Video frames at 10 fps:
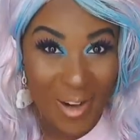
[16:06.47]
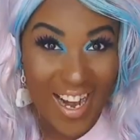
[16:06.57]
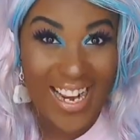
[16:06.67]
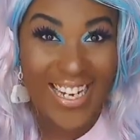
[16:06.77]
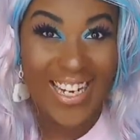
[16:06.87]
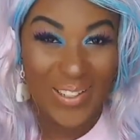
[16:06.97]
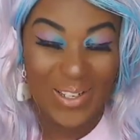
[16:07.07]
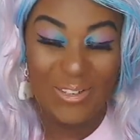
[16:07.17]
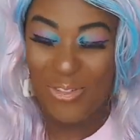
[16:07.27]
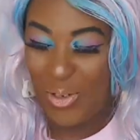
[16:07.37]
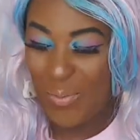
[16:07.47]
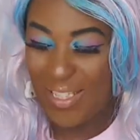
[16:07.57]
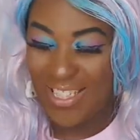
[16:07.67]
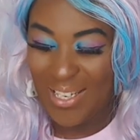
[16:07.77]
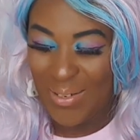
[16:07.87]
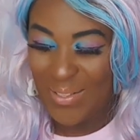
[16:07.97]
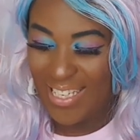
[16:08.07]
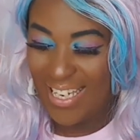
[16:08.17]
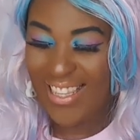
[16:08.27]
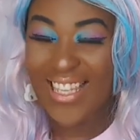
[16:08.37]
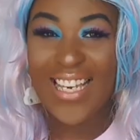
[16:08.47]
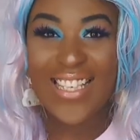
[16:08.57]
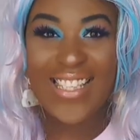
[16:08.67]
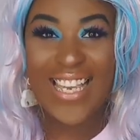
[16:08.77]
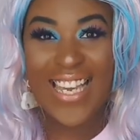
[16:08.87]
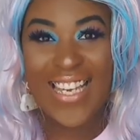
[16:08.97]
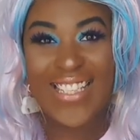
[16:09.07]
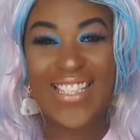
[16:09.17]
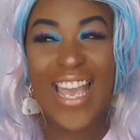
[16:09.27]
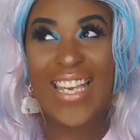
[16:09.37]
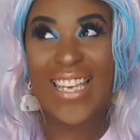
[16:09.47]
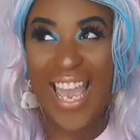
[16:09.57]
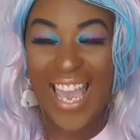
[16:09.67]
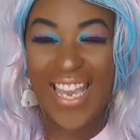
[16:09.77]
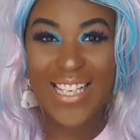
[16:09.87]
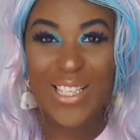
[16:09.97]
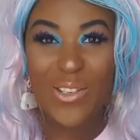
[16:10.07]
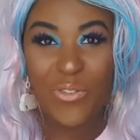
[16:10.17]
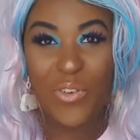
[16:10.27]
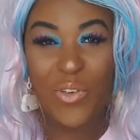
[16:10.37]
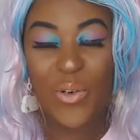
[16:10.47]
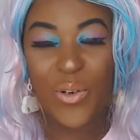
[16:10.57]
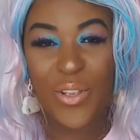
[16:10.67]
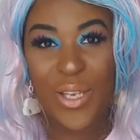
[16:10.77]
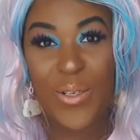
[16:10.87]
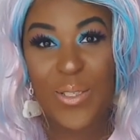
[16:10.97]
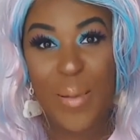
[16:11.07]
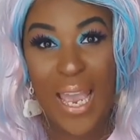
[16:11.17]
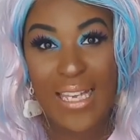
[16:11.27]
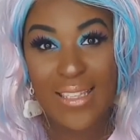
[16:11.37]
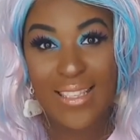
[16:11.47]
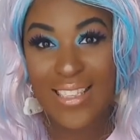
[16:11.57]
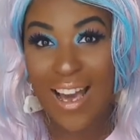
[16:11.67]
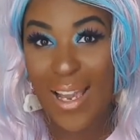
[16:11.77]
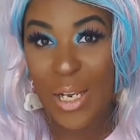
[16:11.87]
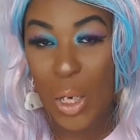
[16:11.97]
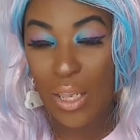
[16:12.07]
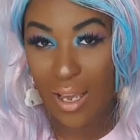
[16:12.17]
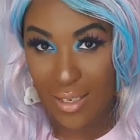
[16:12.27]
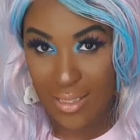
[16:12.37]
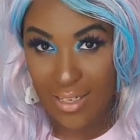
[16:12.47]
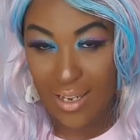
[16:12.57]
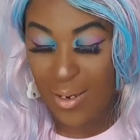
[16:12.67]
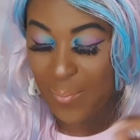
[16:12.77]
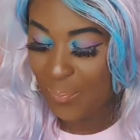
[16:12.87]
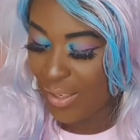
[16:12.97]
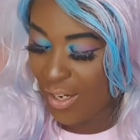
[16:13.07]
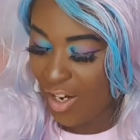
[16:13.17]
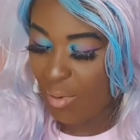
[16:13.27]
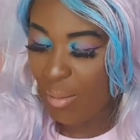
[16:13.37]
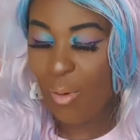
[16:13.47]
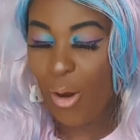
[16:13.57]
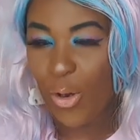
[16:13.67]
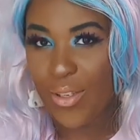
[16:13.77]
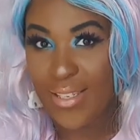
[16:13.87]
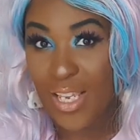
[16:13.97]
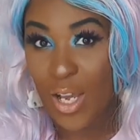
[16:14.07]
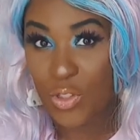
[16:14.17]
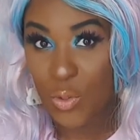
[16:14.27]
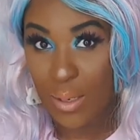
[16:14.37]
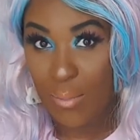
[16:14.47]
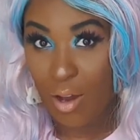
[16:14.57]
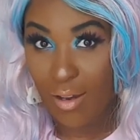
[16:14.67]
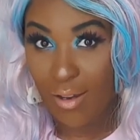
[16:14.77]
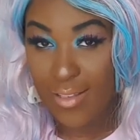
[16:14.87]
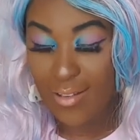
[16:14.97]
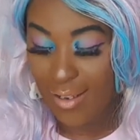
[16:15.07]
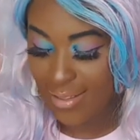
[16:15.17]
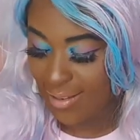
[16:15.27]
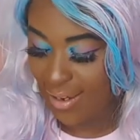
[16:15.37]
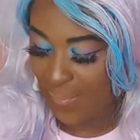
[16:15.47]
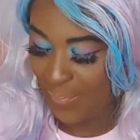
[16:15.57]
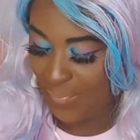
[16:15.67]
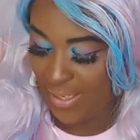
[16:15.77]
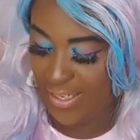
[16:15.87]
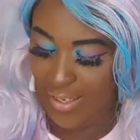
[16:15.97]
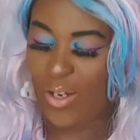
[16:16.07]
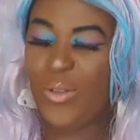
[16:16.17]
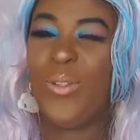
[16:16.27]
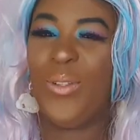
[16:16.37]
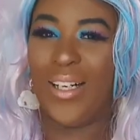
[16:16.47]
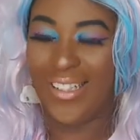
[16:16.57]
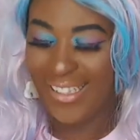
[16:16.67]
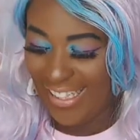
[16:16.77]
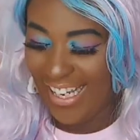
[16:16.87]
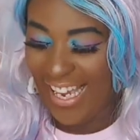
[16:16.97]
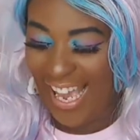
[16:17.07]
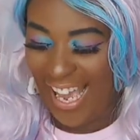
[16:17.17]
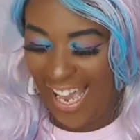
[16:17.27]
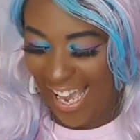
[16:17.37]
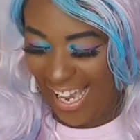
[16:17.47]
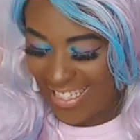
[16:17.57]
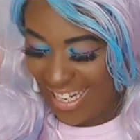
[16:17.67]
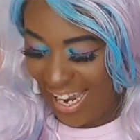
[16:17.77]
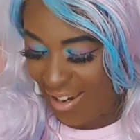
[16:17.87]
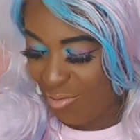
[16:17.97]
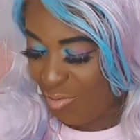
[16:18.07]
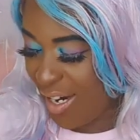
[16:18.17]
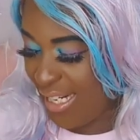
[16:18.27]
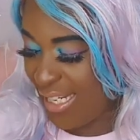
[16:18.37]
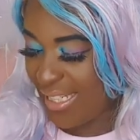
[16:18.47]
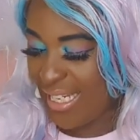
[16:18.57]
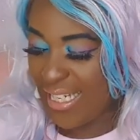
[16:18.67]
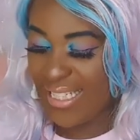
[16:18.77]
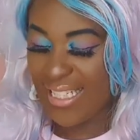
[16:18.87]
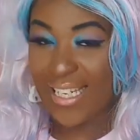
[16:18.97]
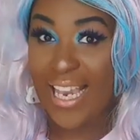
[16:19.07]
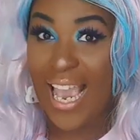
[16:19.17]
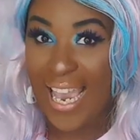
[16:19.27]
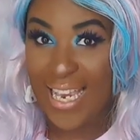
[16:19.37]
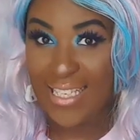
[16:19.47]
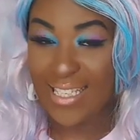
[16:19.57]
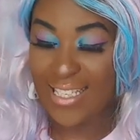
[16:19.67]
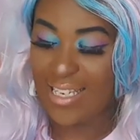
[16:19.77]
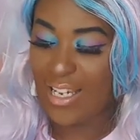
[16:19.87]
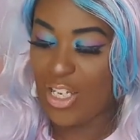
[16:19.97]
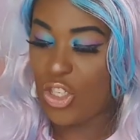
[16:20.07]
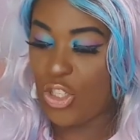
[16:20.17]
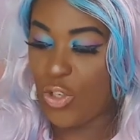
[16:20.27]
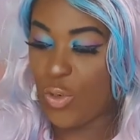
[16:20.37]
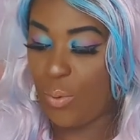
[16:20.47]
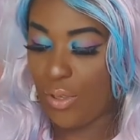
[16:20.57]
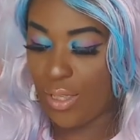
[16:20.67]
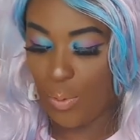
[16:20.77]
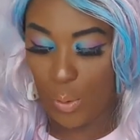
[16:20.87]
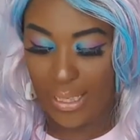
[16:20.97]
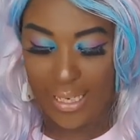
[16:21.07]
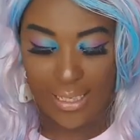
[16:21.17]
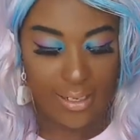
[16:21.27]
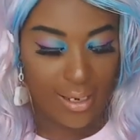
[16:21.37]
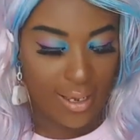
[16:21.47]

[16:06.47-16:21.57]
really looking forward to using. This is a case for those pens that I got last time. Remember I got the set of Twee markers last time? Oh, and I really needed a case to put them all in,